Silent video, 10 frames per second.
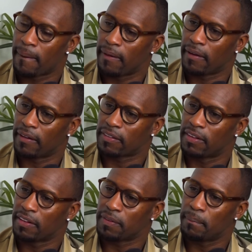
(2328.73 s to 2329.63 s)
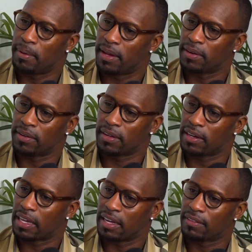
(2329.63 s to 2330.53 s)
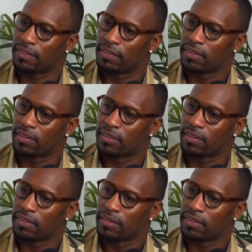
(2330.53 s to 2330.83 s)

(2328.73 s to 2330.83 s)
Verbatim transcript: And it's nothing better in life